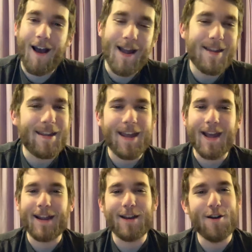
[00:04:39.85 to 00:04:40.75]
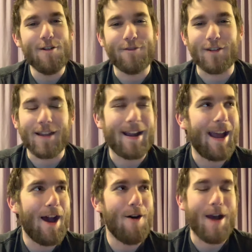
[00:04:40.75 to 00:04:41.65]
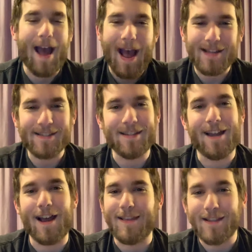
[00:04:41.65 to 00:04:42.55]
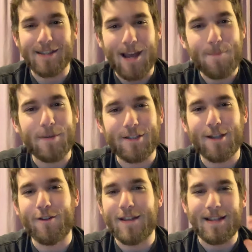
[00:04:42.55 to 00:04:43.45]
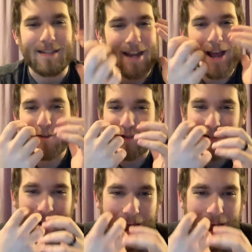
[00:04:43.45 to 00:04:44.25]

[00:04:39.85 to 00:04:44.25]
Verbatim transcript: I can't get over like how asinine this episode is and how just